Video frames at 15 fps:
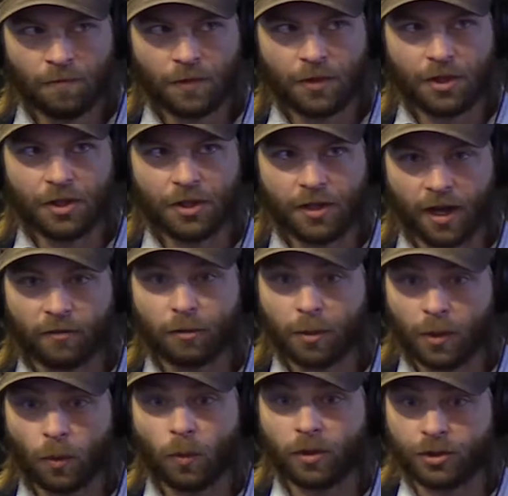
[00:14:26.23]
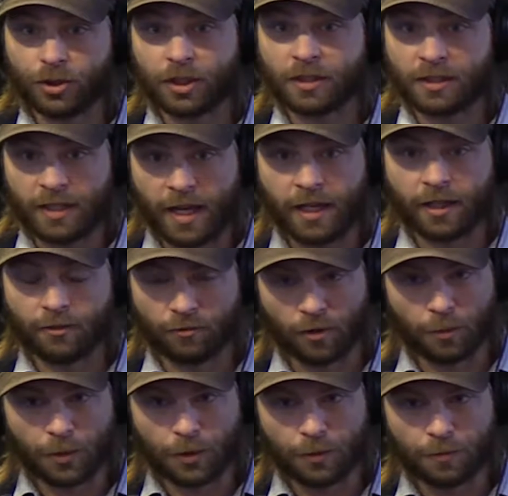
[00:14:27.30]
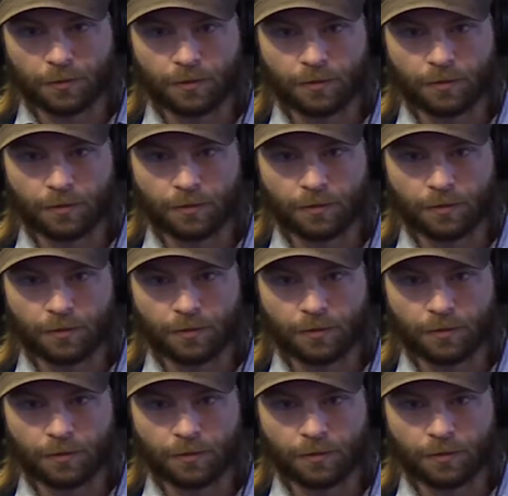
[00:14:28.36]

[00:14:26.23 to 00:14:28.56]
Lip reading: the government will just take it from you.